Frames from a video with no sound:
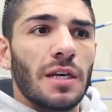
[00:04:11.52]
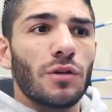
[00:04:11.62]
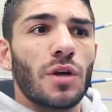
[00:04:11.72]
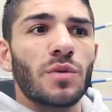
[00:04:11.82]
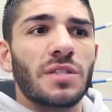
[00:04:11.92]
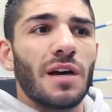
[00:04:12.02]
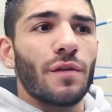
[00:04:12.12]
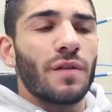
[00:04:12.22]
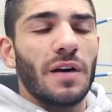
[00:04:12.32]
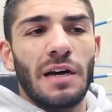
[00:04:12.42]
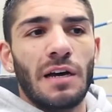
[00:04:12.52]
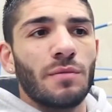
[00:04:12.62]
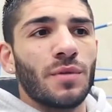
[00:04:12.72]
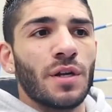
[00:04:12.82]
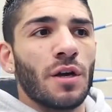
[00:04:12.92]
It was tough.
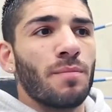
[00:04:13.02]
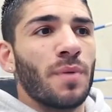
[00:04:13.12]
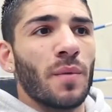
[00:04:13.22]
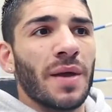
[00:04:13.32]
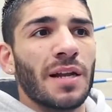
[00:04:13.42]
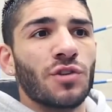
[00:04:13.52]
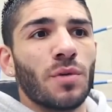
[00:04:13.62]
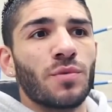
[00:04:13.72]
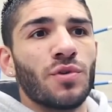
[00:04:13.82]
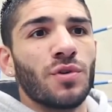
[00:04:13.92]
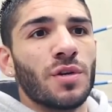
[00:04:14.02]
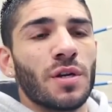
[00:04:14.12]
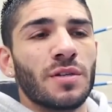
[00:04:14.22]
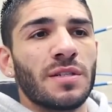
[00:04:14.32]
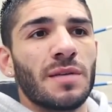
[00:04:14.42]
But we had a job to do.
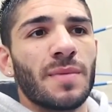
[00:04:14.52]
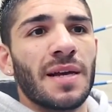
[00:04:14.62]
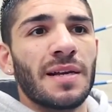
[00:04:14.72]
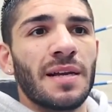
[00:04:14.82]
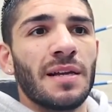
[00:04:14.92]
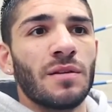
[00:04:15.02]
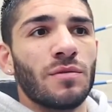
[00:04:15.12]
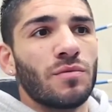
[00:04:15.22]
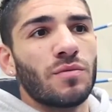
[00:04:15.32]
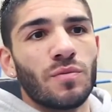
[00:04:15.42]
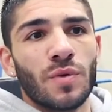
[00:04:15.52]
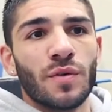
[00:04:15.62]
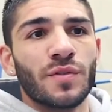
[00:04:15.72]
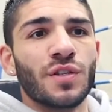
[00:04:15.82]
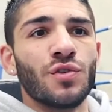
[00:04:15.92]
December 18, we
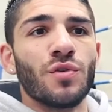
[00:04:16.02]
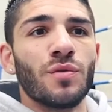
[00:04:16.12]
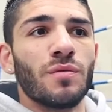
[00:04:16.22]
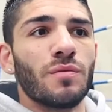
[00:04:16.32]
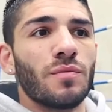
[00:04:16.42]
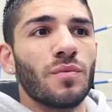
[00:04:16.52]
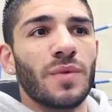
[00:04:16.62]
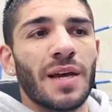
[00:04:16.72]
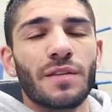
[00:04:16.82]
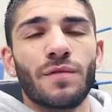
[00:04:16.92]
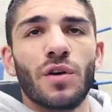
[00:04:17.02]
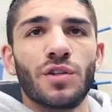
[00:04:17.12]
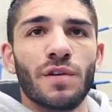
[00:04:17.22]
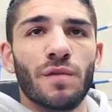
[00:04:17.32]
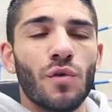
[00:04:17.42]
obviously knew we had to fight
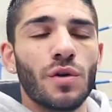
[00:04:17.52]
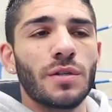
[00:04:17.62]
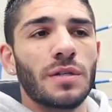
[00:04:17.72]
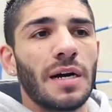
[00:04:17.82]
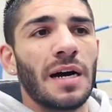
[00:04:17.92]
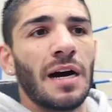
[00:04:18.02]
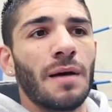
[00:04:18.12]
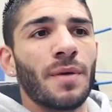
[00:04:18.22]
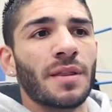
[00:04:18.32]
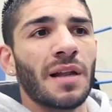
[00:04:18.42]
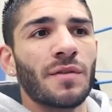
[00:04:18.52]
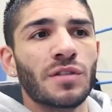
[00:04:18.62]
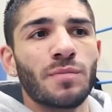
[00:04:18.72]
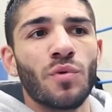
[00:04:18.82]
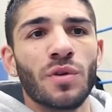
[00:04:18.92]
Jeff Horn, but the love and
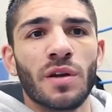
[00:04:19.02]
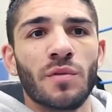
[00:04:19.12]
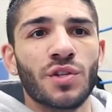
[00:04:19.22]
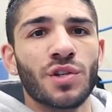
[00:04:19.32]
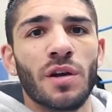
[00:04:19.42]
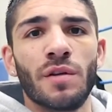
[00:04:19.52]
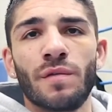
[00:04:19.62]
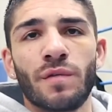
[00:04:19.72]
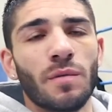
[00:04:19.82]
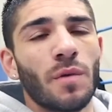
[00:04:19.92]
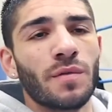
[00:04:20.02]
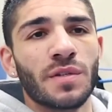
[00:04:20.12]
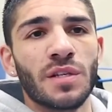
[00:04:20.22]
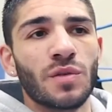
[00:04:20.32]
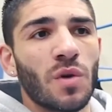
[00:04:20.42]
support that I was shown from
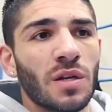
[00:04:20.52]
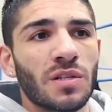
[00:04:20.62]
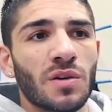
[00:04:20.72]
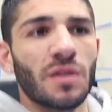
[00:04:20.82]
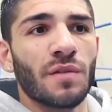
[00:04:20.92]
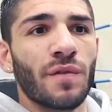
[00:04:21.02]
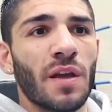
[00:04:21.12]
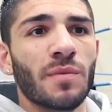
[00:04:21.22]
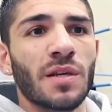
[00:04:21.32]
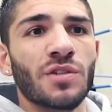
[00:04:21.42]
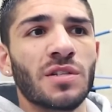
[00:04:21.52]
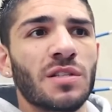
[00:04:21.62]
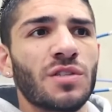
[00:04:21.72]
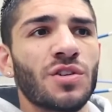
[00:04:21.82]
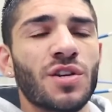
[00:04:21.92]
obviously Dwight's side of the family and just
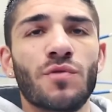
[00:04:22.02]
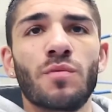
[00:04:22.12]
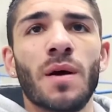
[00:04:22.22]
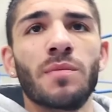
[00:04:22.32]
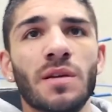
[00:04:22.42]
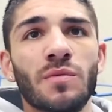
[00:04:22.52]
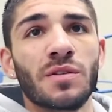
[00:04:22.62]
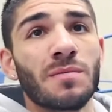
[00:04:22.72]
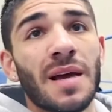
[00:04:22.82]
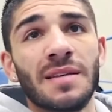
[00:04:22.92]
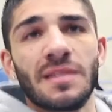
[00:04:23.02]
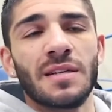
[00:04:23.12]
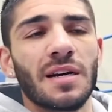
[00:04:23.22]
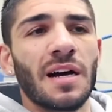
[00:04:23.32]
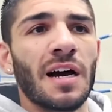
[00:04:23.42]
the general public was amazing.
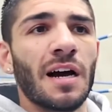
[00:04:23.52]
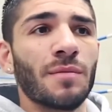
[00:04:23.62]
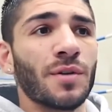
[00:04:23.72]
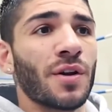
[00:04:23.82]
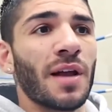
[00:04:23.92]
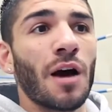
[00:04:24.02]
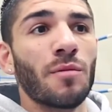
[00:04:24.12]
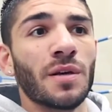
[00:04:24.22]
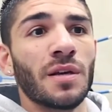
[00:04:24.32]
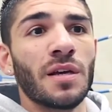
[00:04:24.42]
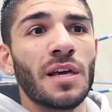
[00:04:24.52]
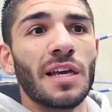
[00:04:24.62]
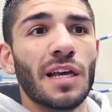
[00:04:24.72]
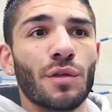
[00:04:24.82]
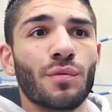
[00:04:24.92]
And helped me
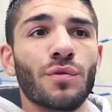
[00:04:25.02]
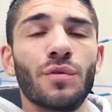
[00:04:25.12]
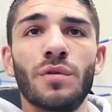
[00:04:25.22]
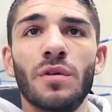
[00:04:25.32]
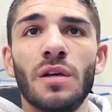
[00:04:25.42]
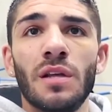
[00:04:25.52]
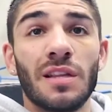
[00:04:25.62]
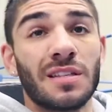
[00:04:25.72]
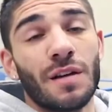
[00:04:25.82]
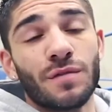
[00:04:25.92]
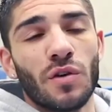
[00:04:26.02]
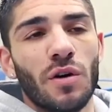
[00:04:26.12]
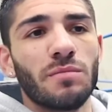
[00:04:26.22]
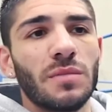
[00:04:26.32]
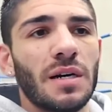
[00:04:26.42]
get through the tough time.